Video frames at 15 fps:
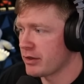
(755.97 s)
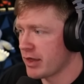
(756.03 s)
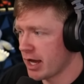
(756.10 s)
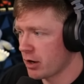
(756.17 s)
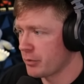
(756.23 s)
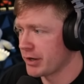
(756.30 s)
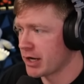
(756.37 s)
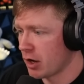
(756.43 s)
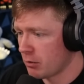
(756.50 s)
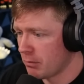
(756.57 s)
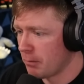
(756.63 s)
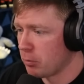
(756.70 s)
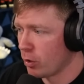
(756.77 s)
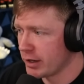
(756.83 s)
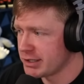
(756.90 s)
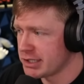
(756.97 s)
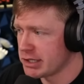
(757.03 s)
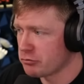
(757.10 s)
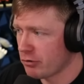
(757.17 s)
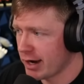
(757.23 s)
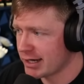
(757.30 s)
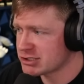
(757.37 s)
there we go. My boy
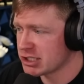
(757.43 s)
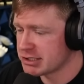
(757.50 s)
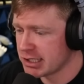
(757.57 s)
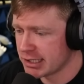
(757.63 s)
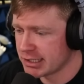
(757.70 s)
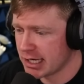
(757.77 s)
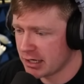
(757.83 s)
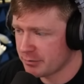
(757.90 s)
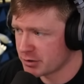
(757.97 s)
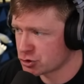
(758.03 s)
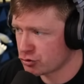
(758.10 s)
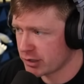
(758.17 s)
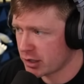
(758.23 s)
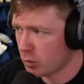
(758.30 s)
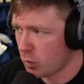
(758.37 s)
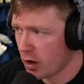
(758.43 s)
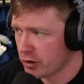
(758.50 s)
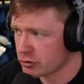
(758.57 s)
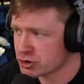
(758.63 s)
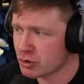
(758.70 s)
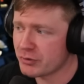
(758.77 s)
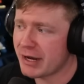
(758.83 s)
D-Rex did get him a drink of
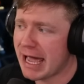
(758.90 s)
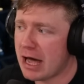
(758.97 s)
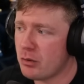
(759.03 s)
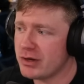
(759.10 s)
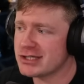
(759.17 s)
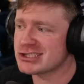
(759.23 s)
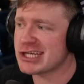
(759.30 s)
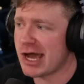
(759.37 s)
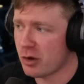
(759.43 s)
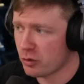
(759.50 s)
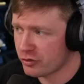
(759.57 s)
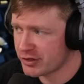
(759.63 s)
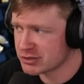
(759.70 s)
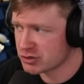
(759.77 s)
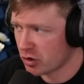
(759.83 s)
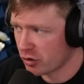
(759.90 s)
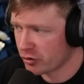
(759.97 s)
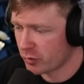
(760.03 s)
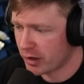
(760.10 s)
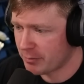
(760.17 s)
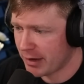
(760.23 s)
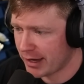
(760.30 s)
water, so now his health is all the
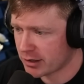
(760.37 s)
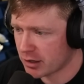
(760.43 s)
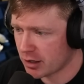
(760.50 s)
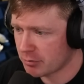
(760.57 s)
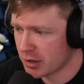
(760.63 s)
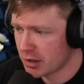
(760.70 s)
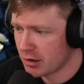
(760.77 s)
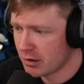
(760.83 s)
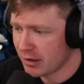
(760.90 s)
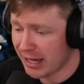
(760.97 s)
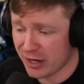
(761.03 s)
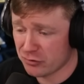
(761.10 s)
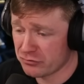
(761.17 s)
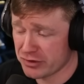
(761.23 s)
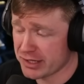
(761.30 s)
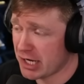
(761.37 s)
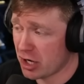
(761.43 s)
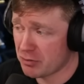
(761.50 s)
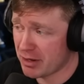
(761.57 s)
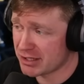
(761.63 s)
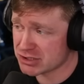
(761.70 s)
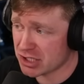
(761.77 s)
way back up. I don't really care
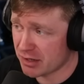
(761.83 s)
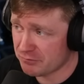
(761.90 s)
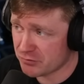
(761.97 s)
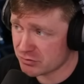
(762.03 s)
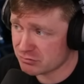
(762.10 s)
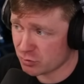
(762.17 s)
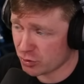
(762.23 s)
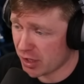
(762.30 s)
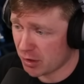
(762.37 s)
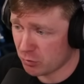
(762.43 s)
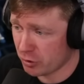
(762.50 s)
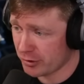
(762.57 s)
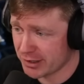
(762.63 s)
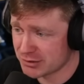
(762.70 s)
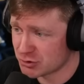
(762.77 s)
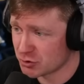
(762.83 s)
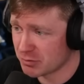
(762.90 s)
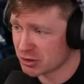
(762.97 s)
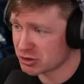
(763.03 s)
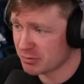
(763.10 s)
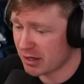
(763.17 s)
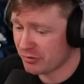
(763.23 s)
about his comfort. We're not worried too
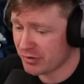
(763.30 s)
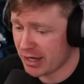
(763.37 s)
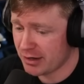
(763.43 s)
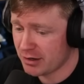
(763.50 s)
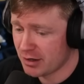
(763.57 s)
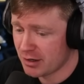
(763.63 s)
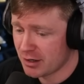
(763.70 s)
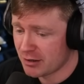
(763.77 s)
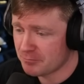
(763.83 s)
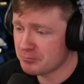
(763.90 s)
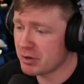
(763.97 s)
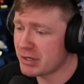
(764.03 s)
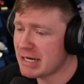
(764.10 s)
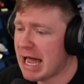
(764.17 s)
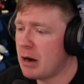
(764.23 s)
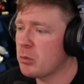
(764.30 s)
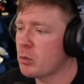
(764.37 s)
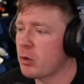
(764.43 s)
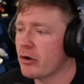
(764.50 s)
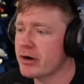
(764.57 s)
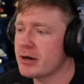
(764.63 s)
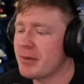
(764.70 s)
much about that. But now we're
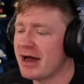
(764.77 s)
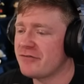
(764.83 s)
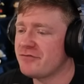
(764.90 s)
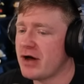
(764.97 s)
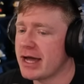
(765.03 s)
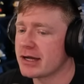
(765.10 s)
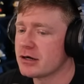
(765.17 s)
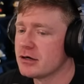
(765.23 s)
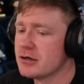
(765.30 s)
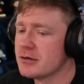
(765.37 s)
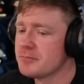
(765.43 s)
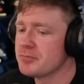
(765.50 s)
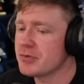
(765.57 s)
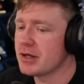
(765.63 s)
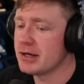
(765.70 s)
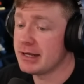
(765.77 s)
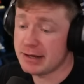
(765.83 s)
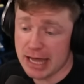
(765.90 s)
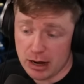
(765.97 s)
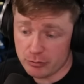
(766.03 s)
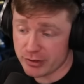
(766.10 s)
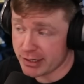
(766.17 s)
worried about a fight. And then
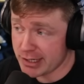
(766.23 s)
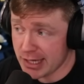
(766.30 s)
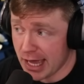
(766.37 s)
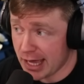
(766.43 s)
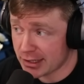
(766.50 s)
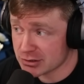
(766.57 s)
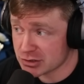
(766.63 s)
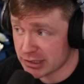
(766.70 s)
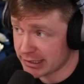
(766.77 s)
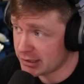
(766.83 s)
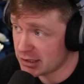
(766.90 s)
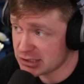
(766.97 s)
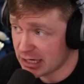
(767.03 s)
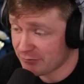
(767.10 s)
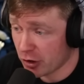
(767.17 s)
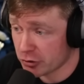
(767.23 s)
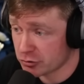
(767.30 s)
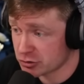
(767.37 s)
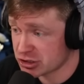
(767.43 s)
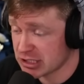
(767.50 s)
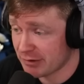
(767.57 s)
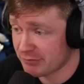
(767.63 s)
now that he does have
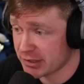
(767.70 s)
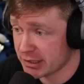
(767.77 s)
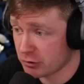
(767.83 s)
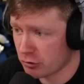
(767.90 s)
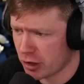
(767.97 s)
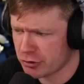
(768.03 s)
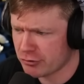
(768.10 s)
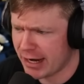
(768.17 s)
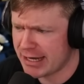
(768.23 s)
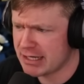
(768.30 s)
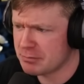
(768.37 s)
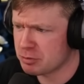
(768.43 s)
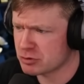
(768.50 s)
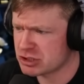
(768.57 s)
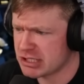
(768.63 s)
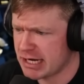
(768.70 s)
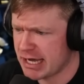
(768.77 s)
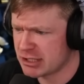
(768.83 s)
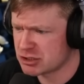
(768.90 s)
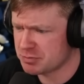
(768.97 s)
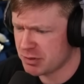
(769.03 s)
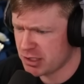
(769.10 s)
under 70 or under 80%
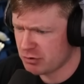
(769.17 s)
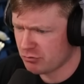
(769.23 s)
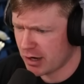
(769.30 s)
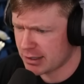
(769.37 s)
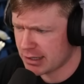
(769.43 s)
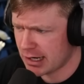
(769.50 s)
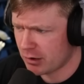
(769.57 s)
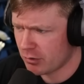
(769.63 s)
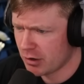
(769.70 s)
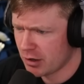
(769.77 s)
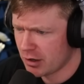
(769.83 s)
HP right now,